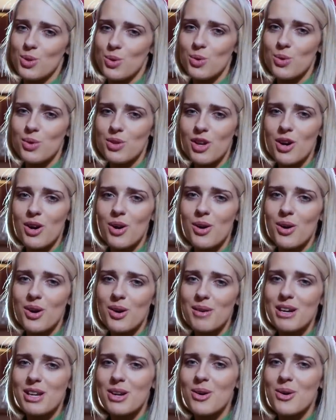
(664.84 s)
To the
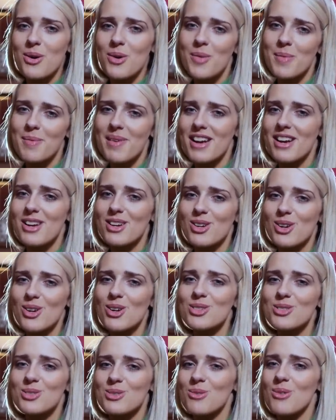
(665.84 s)

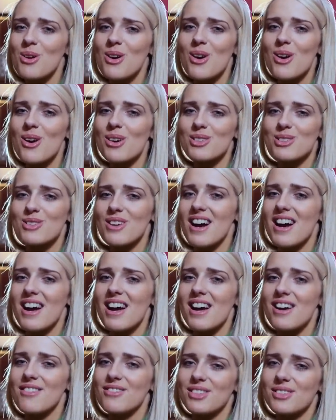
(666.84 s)
Widowmaker's truck
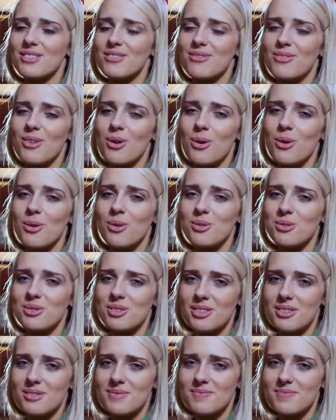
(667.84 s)
driving code.